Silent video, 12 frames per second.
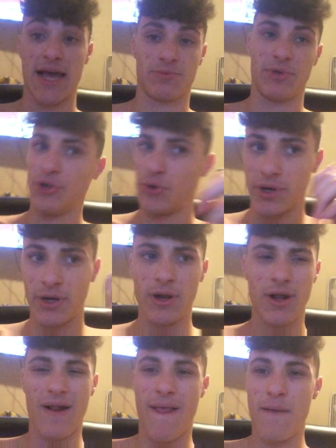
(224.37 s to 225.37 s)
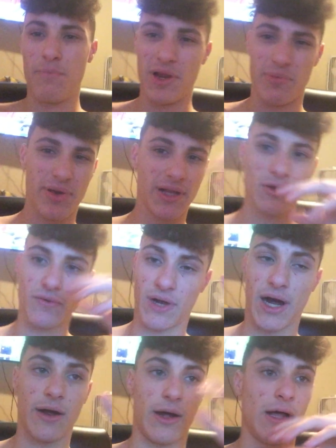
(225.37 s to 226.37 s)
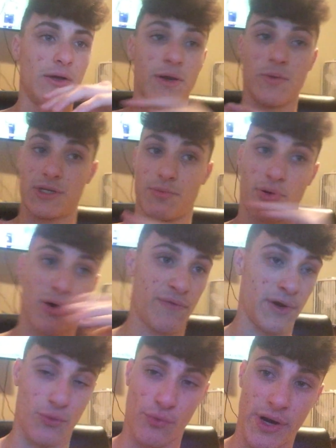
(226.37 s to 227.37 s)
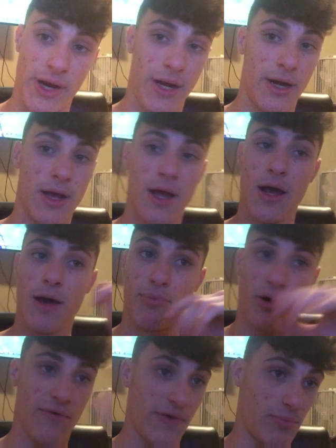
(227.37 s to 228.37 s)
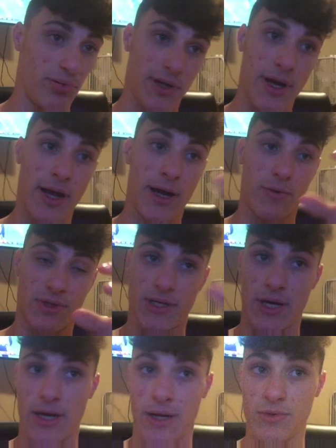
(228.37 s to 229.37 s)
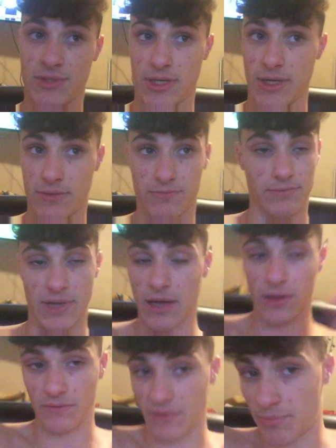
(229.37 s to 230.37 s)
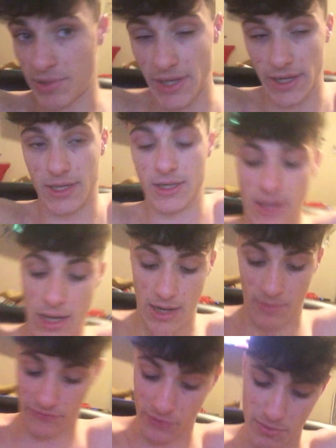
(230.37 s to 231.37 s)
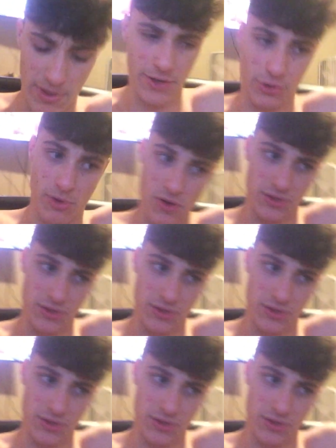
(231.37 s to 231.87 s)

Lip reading: has been doing. But he picked off Kyle Allen. It was a perfect read, perfect play, and it was a hell of a pick for Emmanuel